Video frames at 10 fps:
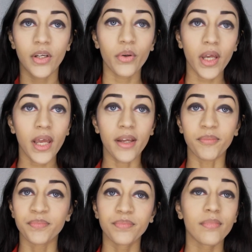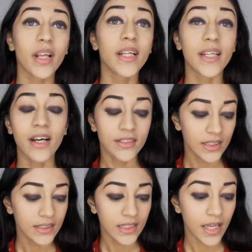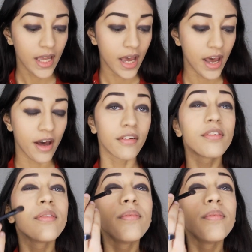Okay, now since I have